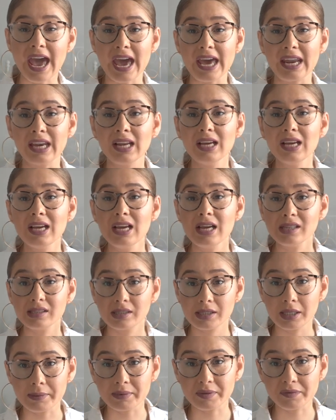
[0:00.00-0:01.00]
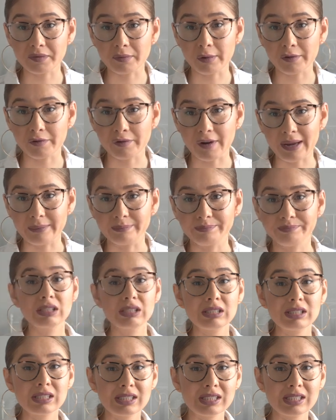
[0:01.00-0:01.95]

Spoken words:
and tips from a friend.